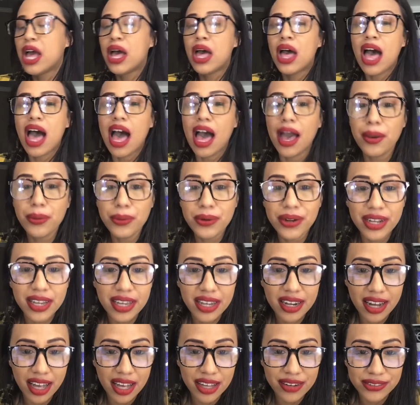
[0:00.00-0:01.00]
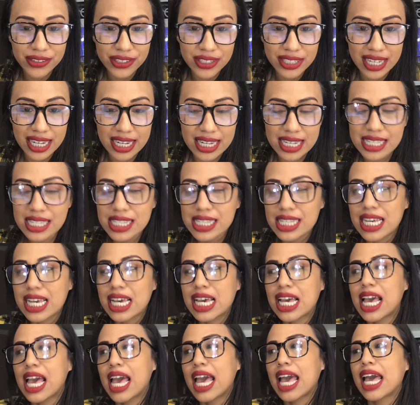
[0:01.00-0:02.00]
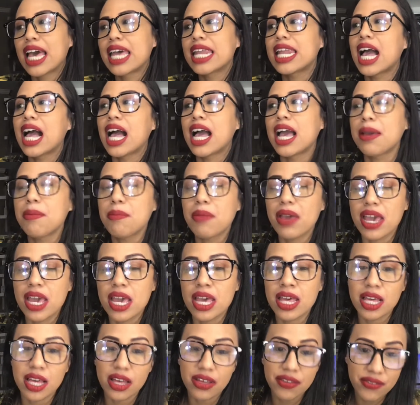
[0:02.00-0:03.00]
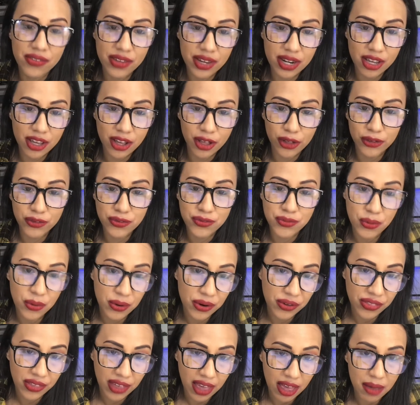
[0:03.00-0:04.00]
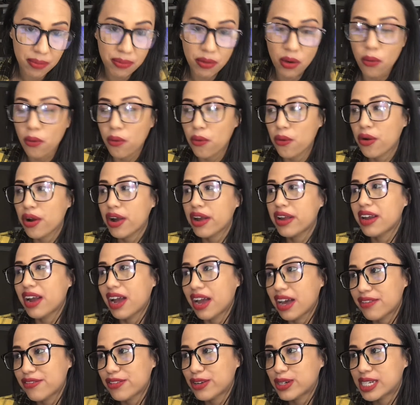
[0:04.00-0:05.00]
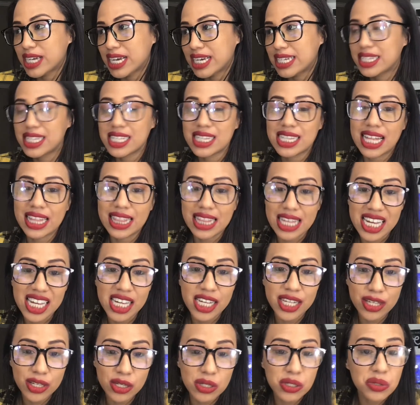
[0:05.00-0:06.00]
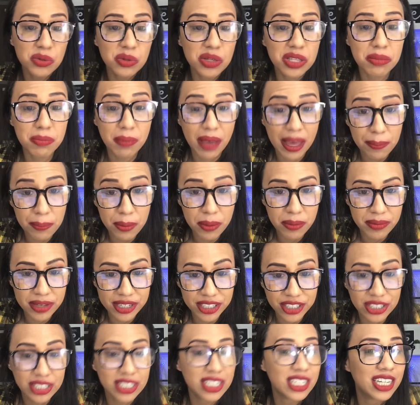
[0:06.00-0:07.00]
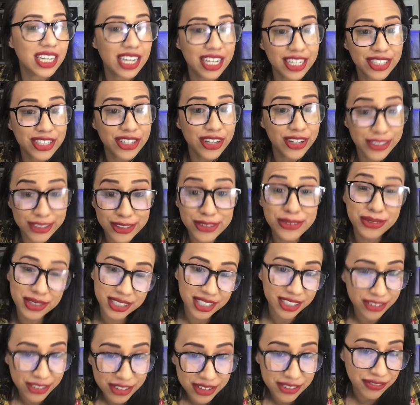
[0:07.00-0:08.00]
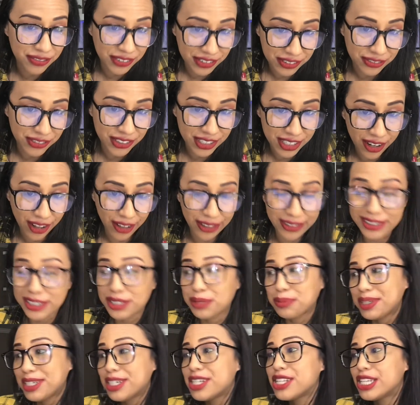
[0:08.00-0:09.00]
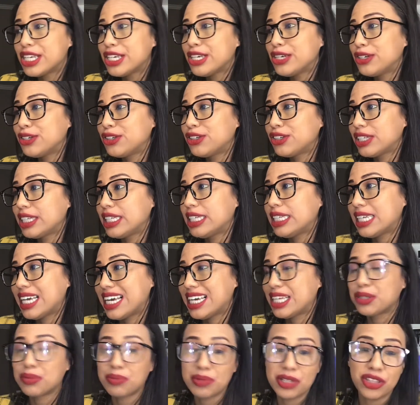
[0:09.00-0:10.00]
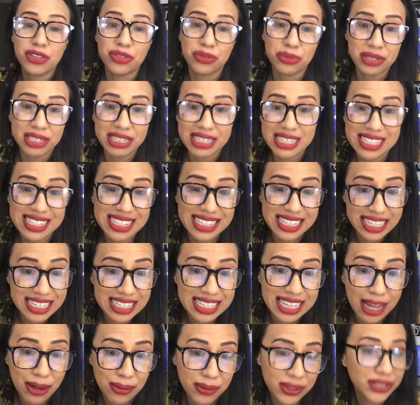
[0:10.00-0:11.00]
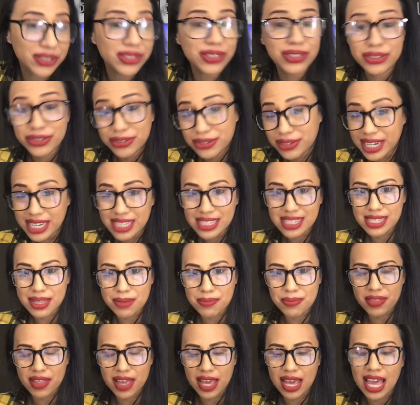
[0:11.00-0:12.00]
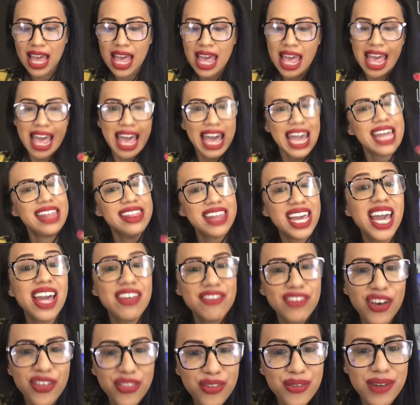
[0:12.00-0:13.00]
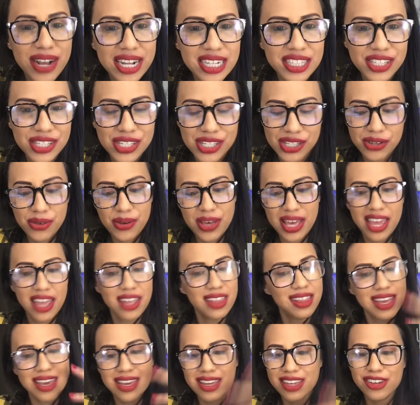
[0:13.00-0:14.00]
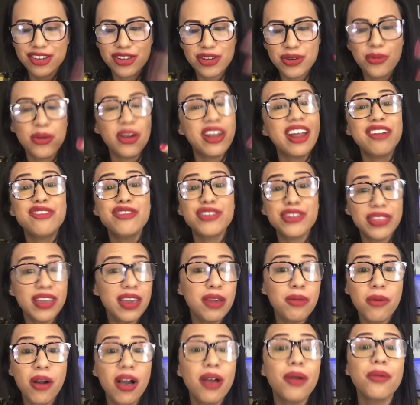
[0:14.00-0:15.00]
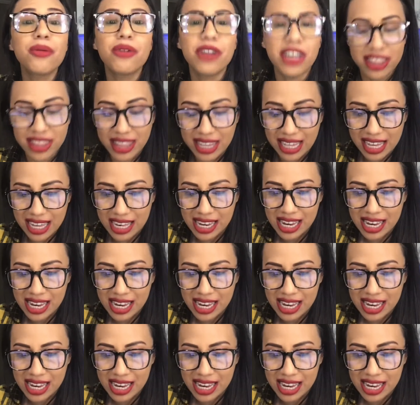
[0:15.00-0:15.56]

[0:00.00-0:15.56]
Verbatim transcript: I work in advertising, and I make a video for them or an advertising that they can use with my permission, and I charge $350 because it usually takes me 3 to 6 hours to create something, and they have all the rights to it, and they can do whatever they want with it.